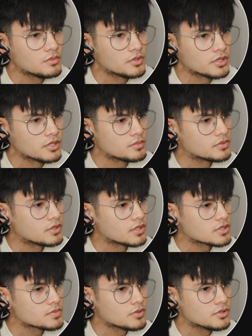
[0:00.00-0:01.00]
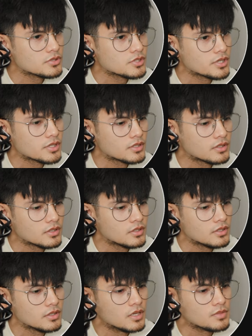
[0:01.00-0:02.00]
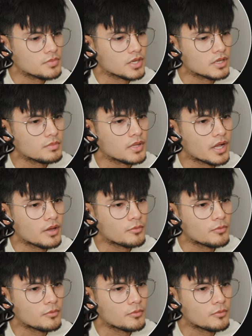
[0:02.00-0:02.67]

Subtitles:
bring up the exposure, and make it black